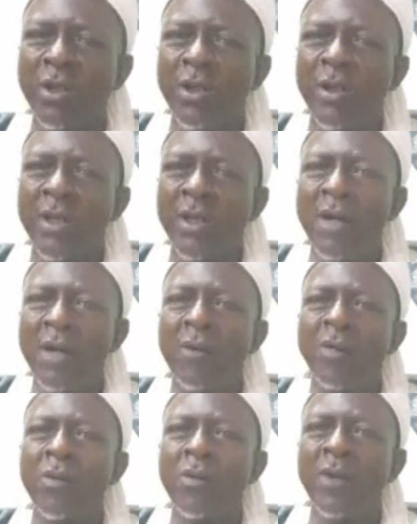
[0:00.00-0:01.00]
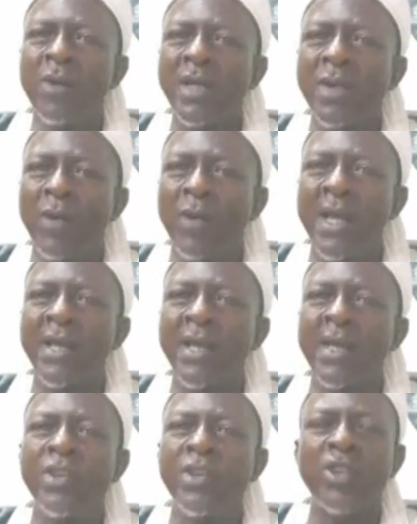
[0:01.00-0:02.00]
Now, what I would like,
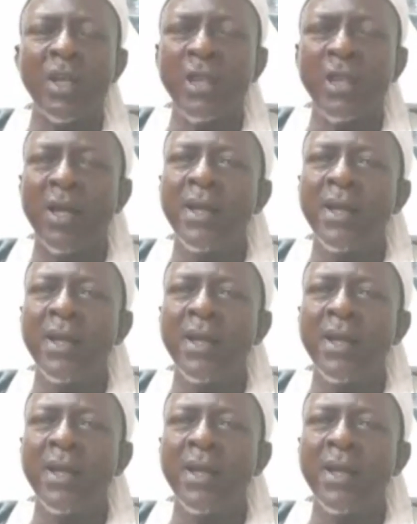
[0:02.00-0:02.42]
inshallah,